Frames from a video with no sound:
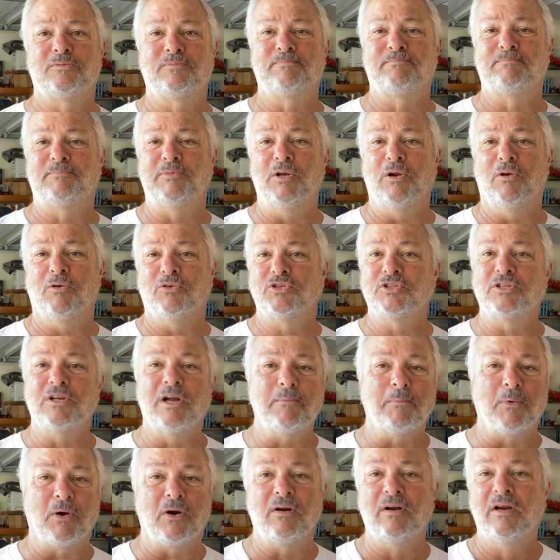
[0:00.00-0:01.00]
you know,
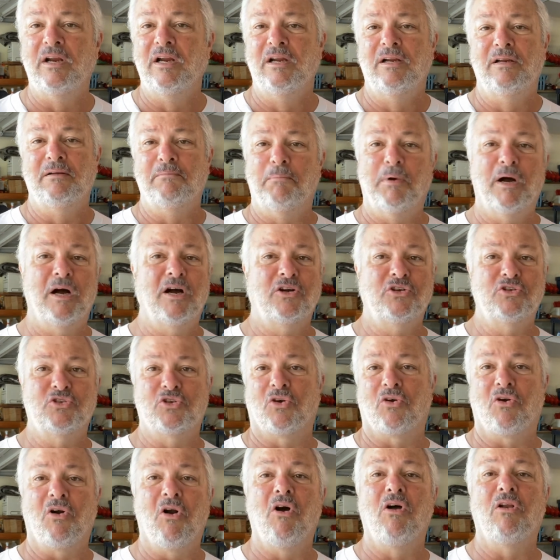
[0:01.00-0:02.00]
summer. Bugs
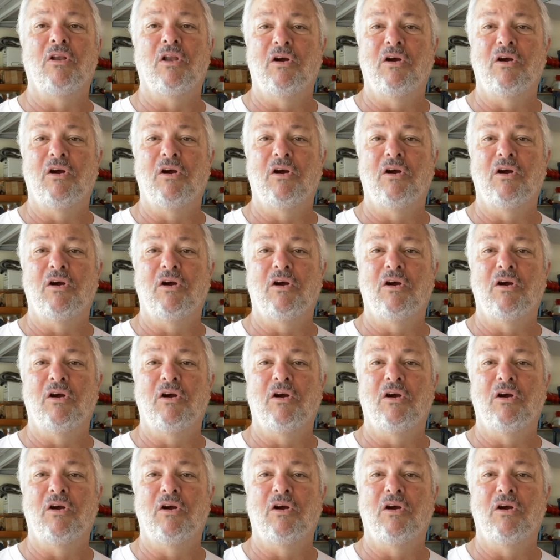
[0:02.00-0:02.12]
are all